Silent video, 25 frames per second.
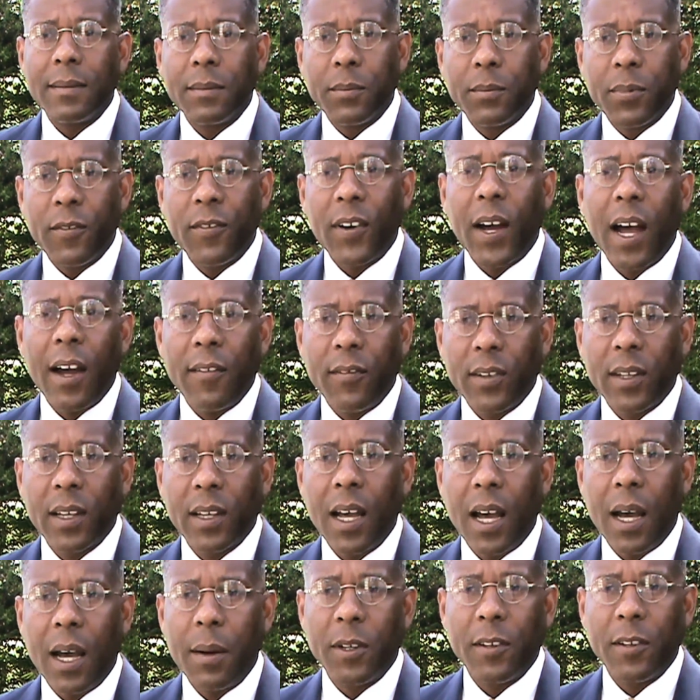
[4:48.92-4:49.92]
provide for the
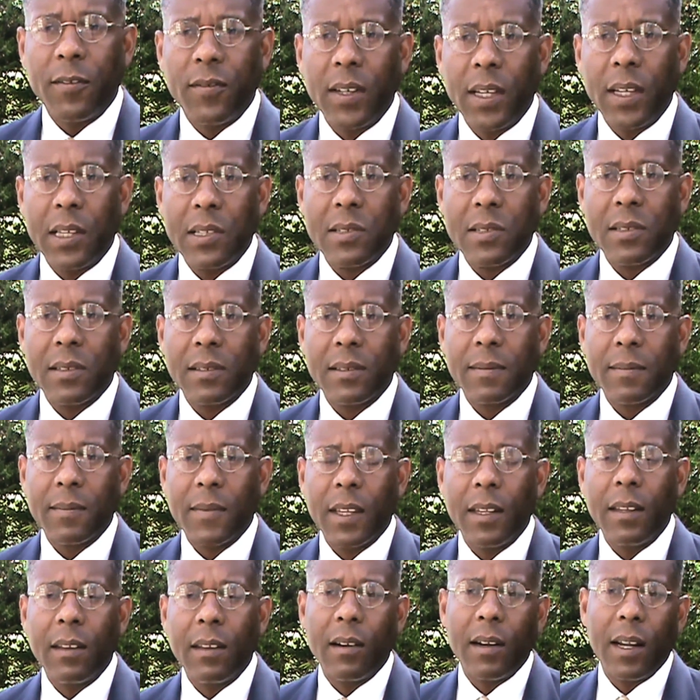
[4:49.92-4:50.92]
common defense.
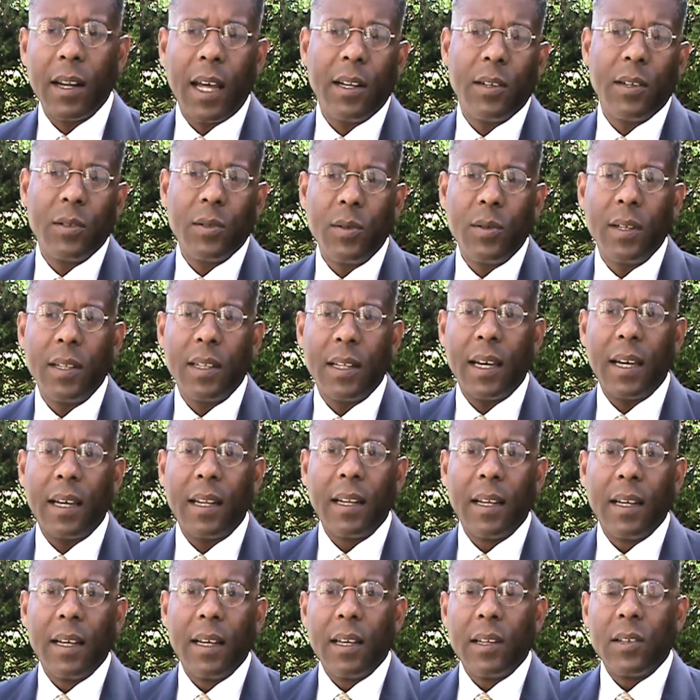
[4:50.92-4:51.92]
And they're not doing that.
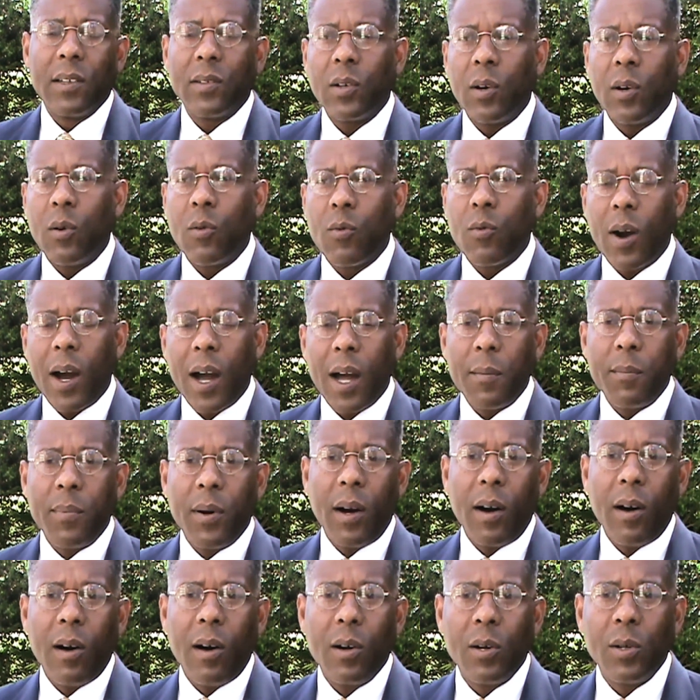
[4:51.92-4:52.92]
So Ron
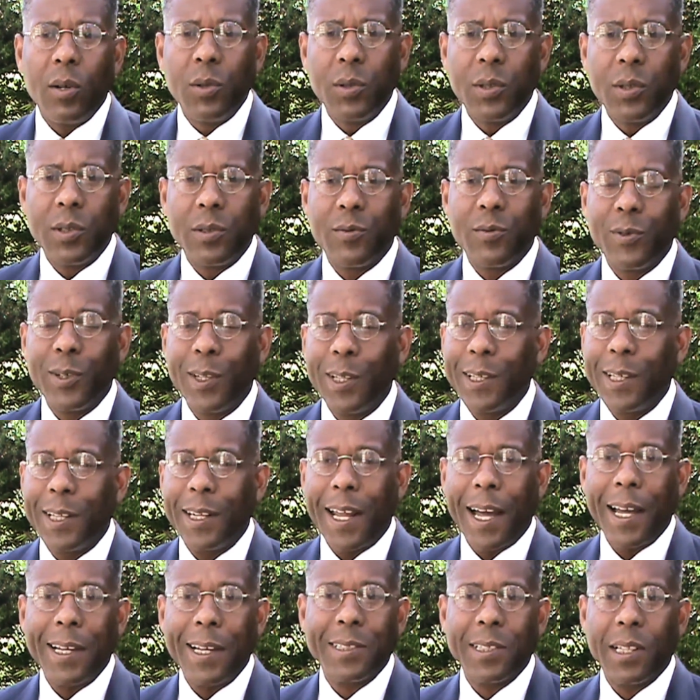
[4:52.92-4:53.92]
Paul, who is really an
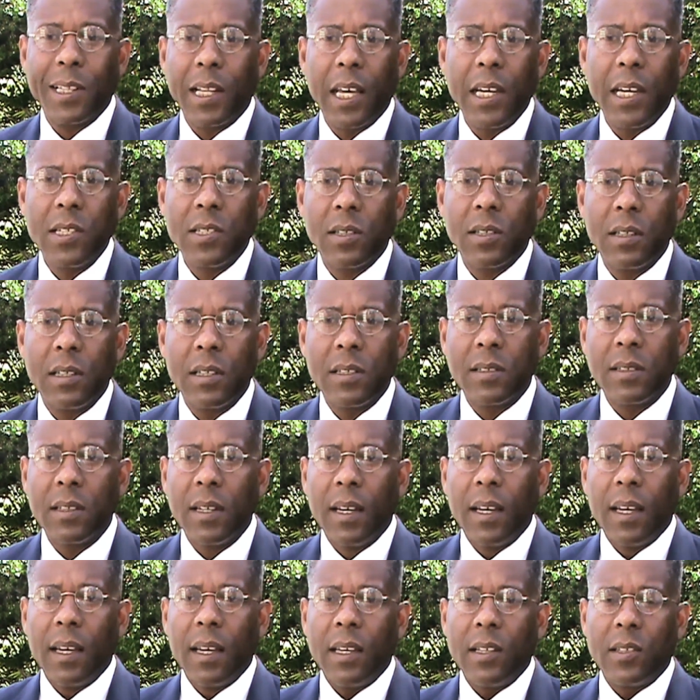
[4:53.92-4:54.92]
isolationist,
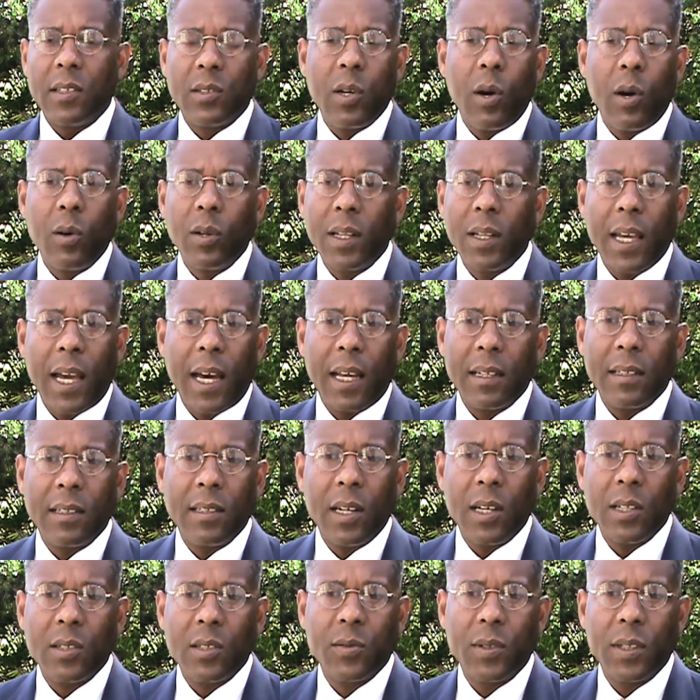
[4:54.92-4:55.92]
is totally out of
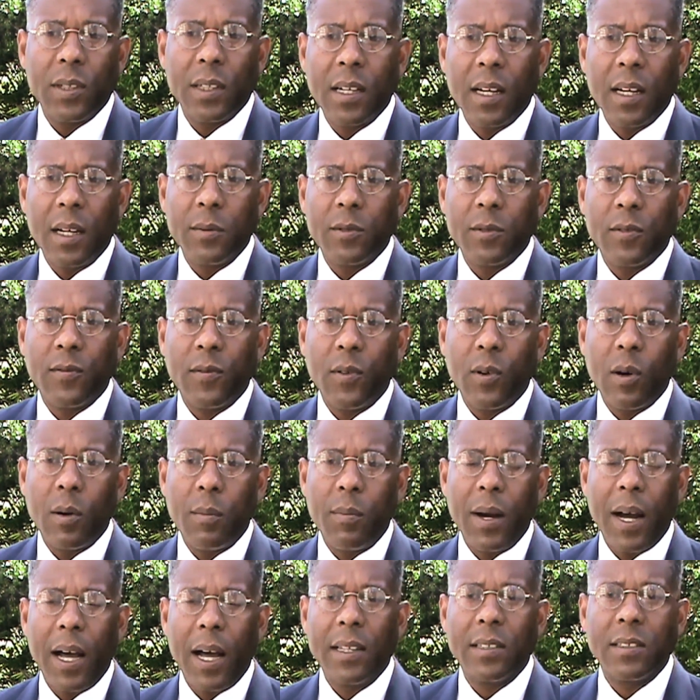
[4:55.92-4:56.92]
touch when it comes to foreign
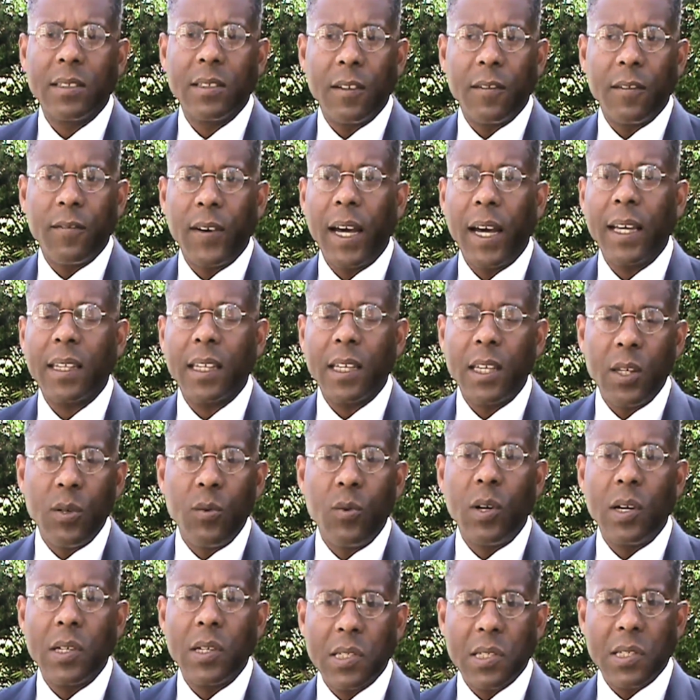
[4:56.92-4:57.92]
policy. The fact that he
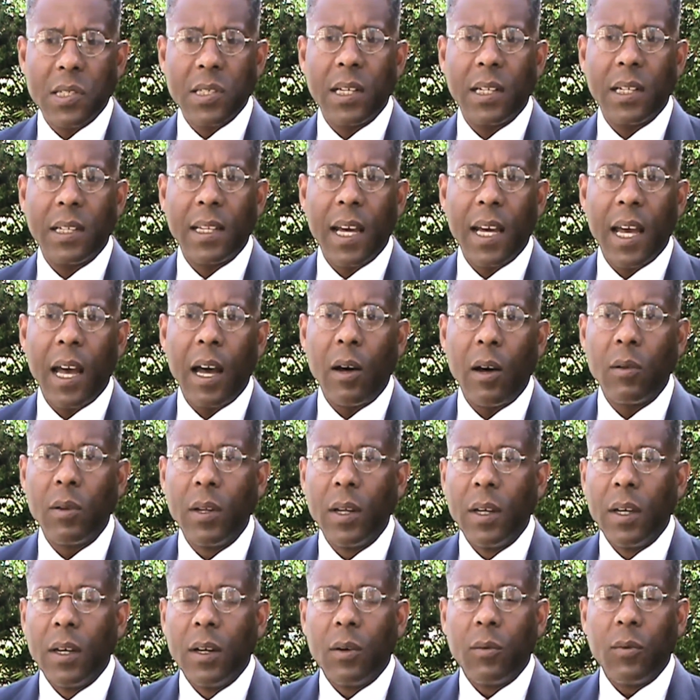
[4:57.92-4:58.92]
wants to sit down
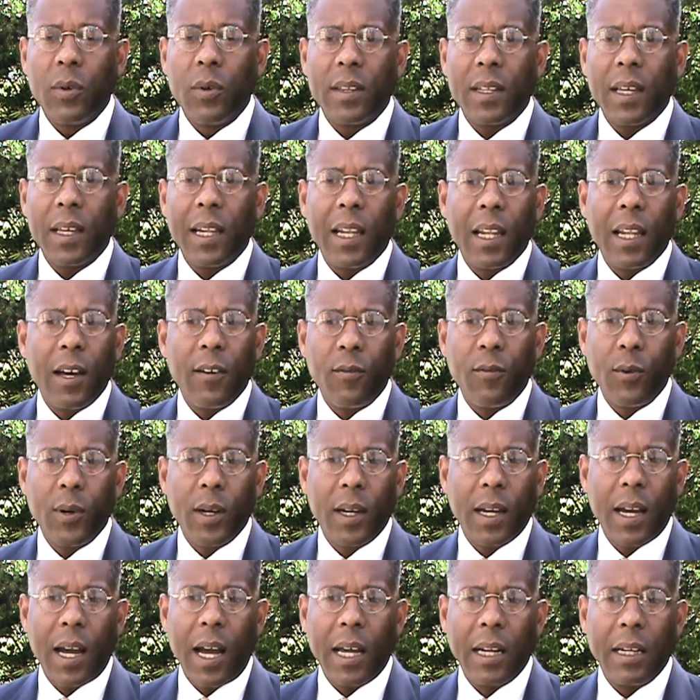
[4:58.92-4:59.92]
with a
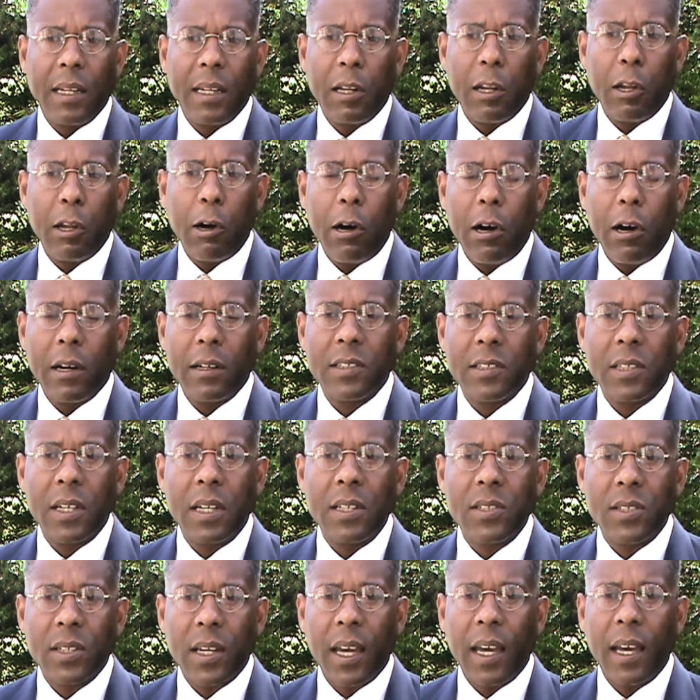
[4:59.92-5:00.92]
left-wing ideologue
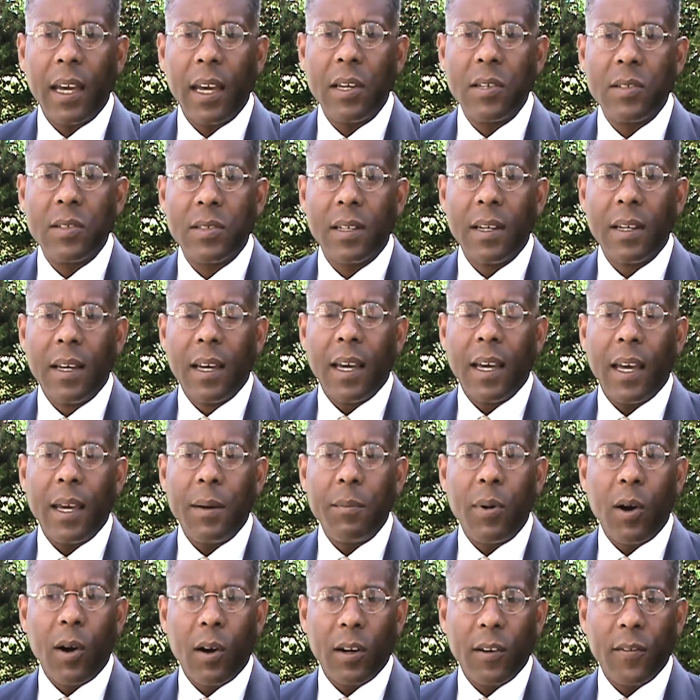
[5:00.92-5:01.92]
such as a
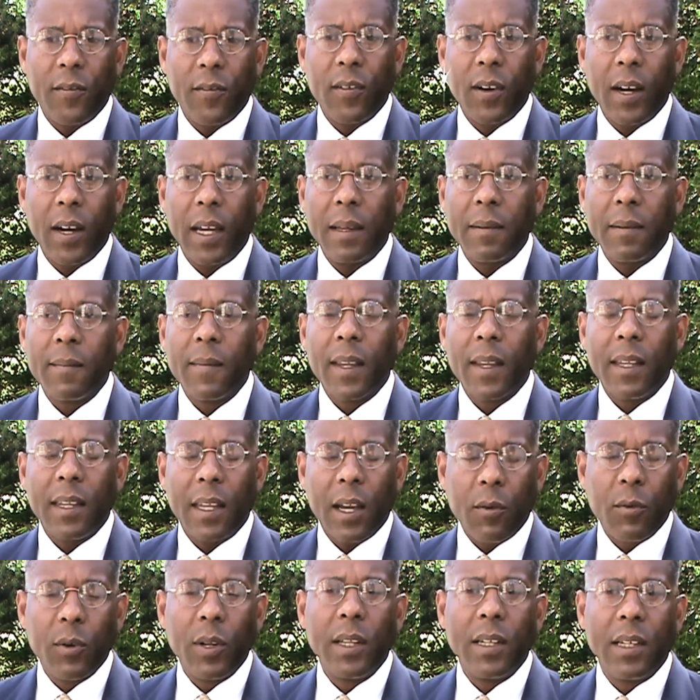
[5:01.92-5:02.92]
Barney Frank,
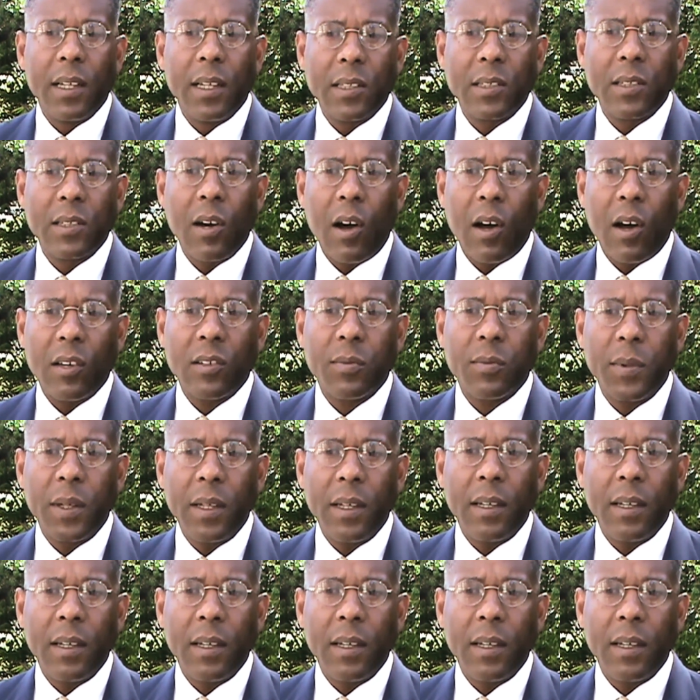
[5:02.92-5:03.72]
that really does cause me